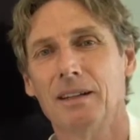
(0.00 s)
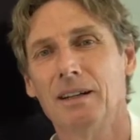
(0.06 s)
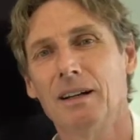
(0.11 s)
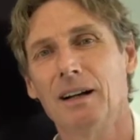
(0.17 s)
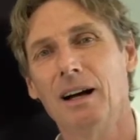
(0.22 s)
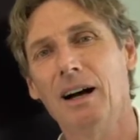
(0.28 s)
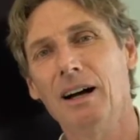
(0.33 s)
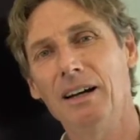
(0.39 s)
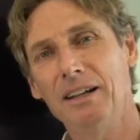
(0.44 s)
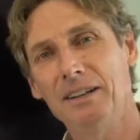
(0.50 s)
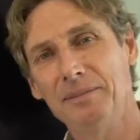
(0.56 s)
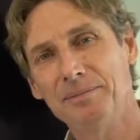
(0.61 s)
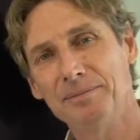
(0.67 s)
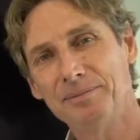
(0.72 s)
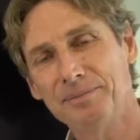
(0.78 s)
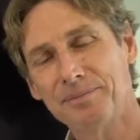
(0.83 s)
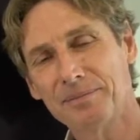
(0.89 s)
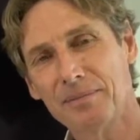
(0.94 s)
Hi,
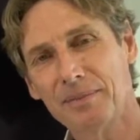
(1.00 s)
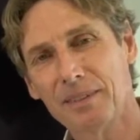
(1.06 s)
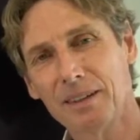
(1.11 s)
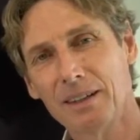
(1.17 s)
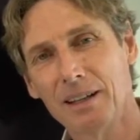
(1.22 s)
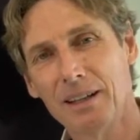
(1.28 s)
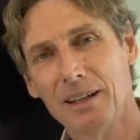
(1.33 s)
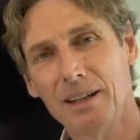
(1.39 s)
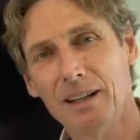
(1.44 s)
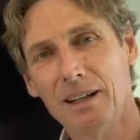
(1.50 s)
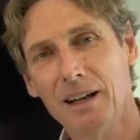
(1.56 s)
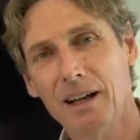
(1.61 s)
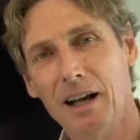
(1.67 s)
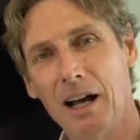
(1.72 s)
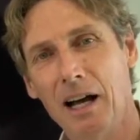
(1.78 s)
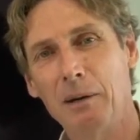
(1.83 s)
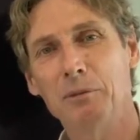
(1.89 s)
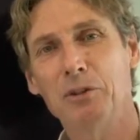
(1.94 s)

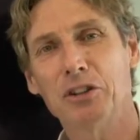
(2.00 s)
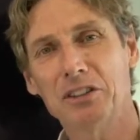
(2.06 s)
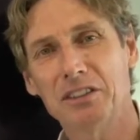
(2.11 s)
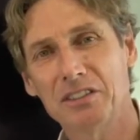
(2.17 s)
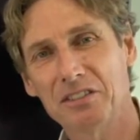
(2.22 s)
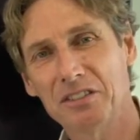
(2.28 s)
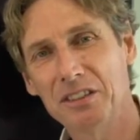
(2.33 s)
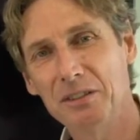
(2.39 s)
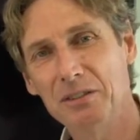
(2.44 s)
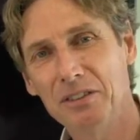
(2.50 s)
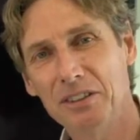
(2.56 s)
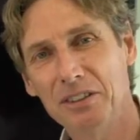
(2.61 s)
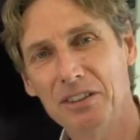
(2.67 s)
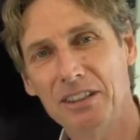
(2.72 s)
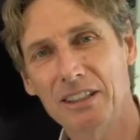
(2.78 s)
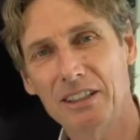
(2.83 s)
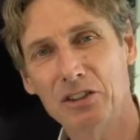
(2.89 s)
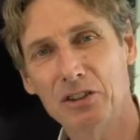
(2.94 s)
I'm Dr.
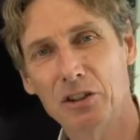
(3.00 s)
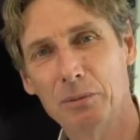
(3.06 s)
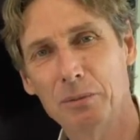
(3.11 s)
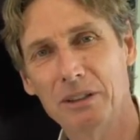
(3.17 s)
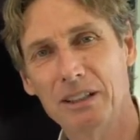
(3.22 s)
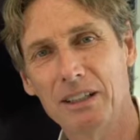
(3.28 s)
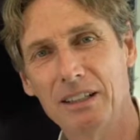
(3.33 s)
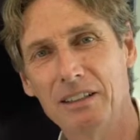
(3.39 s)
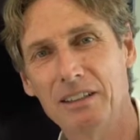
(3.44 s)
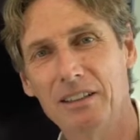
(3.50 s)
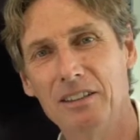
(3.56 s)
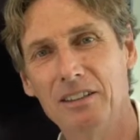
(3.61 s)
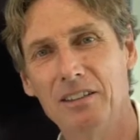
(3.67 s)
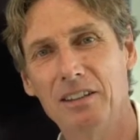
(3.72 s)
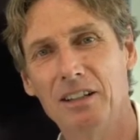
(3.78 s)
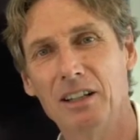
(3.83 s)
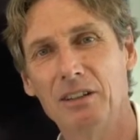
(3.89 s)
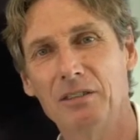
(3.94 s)
SIEWERT, a German
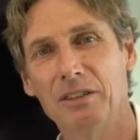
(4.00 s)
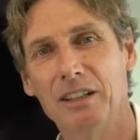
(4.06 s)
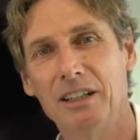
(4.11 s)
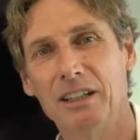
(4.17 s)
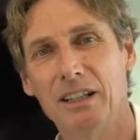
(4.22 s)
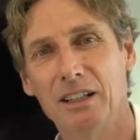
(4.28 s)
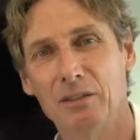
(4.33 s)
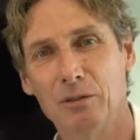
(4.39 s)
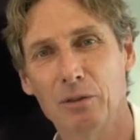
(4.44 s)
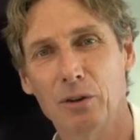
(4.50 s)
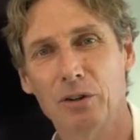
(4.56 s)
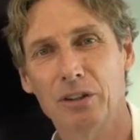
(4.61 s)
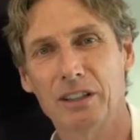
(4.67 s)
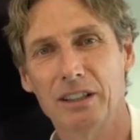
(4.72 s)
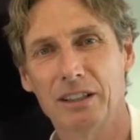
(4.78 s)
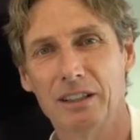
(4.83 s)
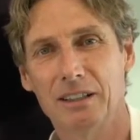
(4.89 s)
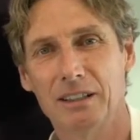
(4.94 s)
dentist living and
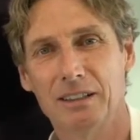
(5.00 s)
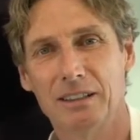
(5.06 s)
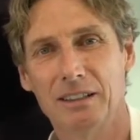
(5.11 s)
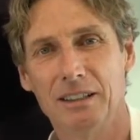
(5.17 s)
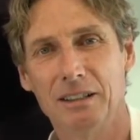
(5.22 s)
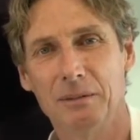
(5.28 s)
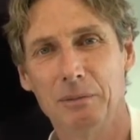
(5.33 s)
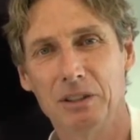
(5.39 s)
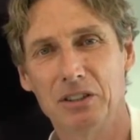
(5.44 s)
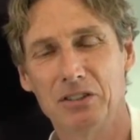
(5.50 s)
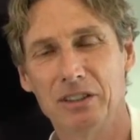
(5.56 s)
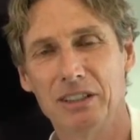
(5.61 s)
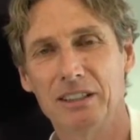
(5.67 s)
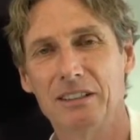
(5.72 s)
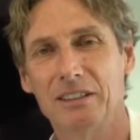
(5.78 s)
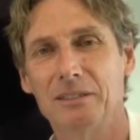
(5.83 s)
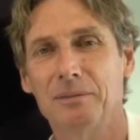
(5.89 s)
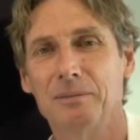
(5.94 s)
working in
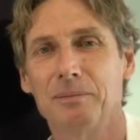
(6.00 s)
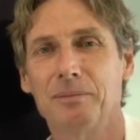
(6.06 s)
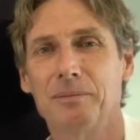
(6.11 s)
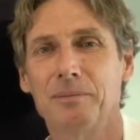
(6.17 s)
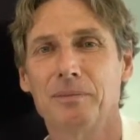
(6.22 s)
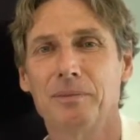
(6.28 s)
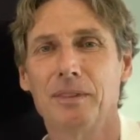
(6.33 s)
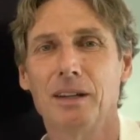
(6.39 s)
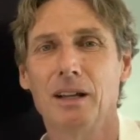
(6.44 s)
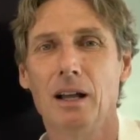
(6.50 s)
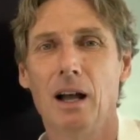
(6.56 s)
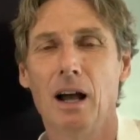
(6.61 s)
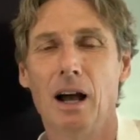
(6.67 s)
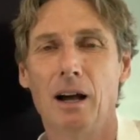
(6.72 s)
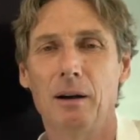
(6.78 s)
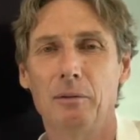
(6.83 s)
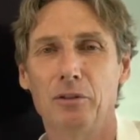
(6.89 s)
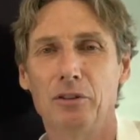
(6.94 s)
Madrid.
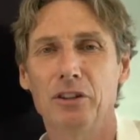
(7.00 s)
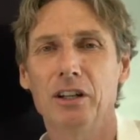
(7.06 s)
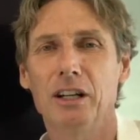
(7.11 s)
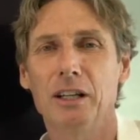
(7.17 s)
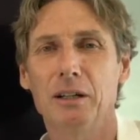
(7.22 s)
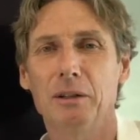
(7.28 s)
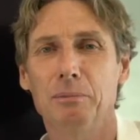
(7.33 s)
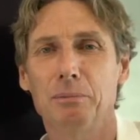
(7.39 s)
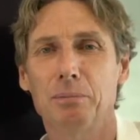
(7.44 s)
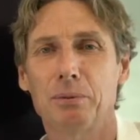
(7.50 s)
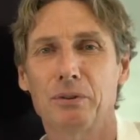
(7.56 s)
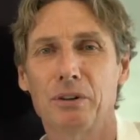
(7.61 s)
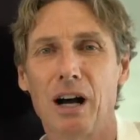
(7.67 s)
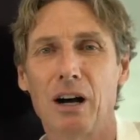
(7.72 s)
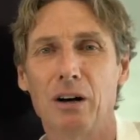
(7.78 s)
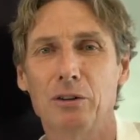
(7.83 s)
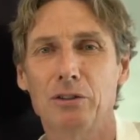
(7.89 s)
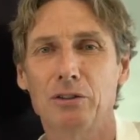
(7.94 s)
I'm really
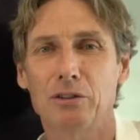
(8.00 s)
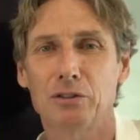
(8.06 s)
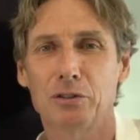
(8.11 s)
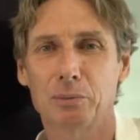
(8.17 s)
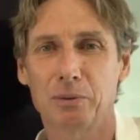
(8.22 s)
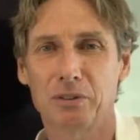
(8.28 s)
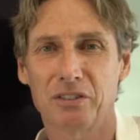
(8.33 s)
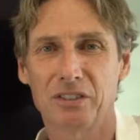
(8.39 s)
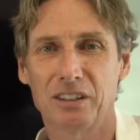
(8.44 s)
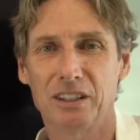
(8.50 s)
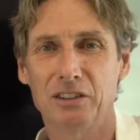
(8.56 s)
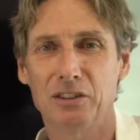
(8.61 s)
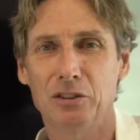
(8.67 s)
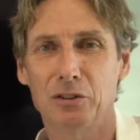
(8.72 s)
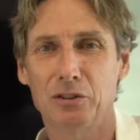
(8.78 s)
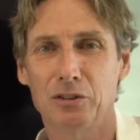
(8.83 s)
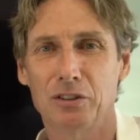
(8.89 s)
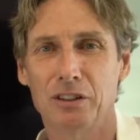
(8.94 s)
proud to present
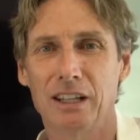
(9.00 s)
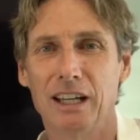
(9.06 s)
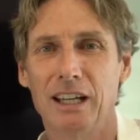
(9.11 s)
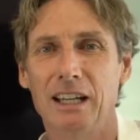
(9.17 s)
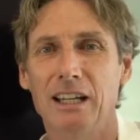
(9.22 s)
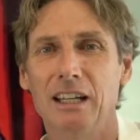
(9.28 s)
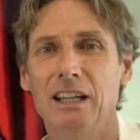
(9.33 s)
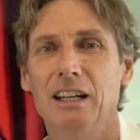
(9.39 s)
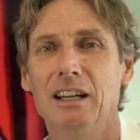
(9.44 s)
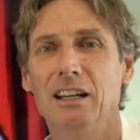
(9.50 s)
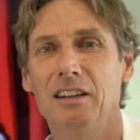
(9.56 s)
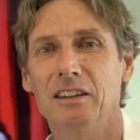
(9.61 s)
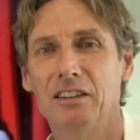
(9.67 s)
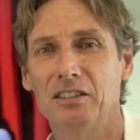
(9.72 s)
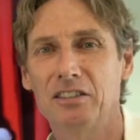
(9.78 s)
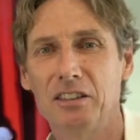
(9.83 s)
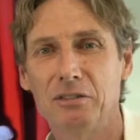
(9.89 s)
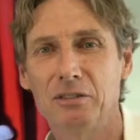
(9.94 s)
you today the
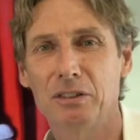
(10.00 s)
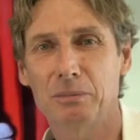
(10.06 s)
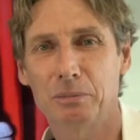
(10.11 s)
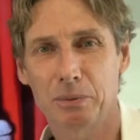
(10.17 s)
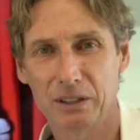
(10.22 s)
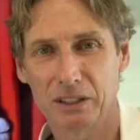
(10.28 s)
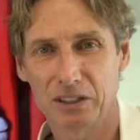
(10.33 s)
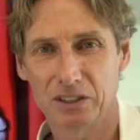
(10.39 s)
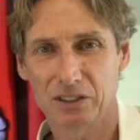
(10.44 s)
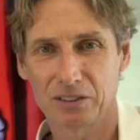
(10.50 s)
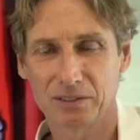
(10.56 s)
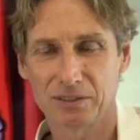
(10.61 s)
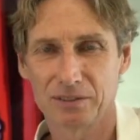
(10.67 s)
SIEWERT Bridge.